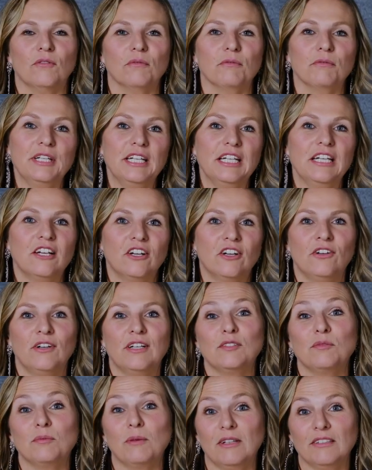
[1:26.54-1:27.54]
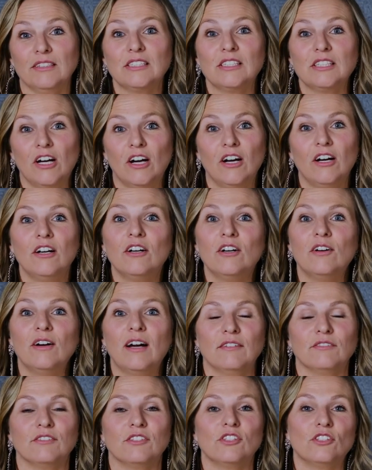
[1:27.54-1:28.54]
Reno as well as Tahoe
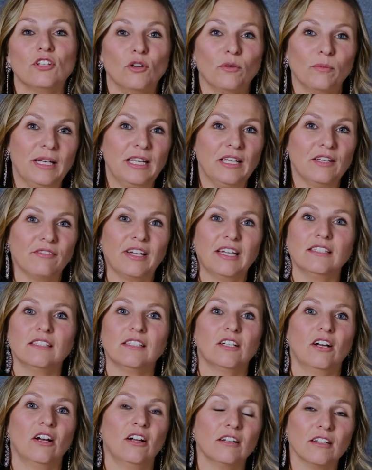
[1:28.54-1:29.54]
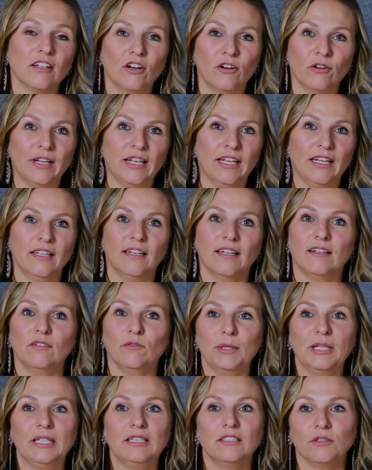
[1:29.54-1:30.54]
have so many events ongoing
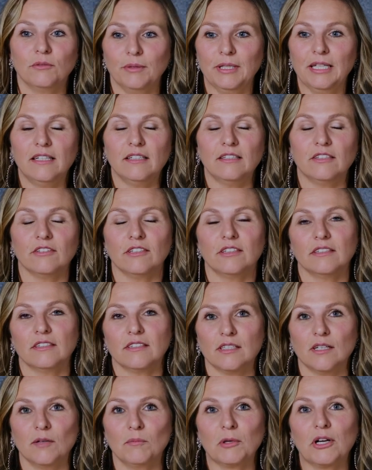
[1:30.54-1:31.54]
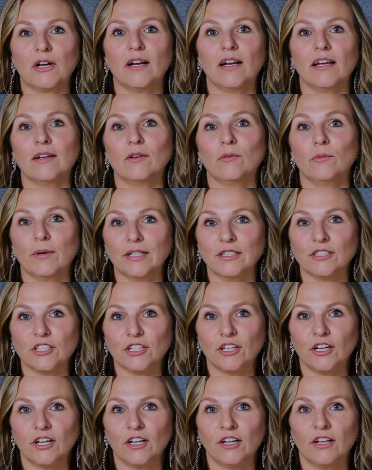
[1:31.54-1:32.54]
week to week during the summer and
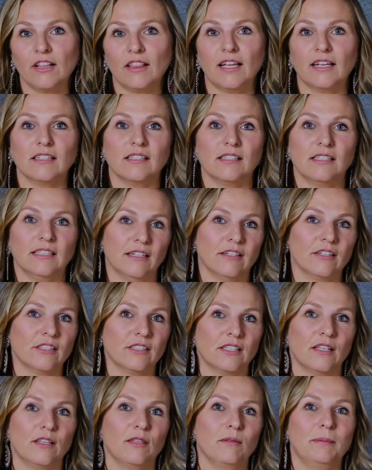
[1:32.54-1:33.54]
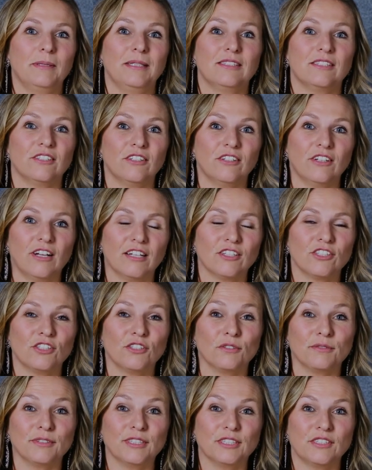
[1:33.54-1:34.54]
winter that Sierra Sotheby's
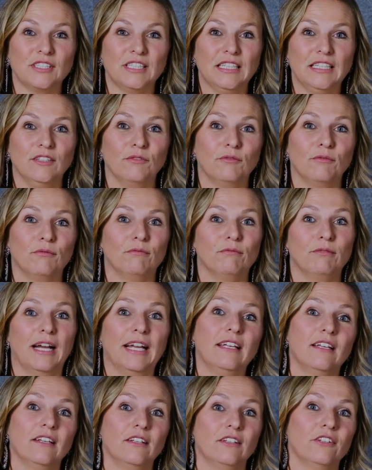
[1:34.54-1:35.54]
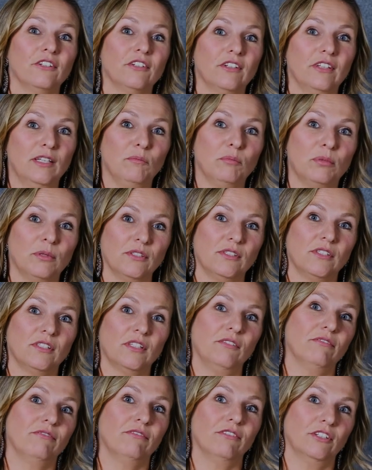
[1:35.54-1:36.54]
International Realty regularly puts
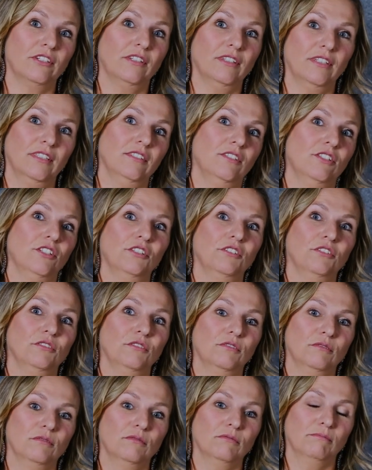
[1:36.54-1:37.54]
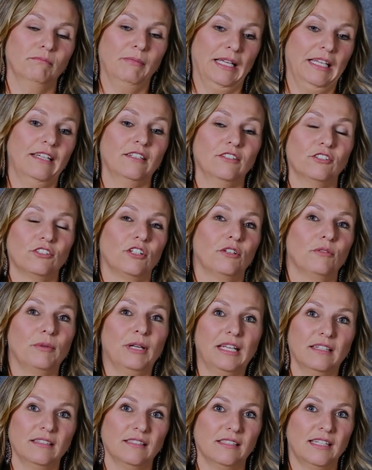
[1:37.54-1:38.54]
a foot into making sure
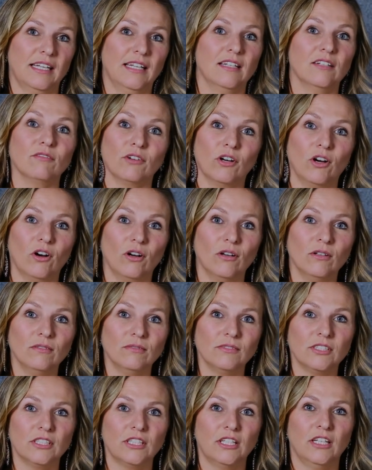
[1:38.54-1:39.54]
we can stay involved.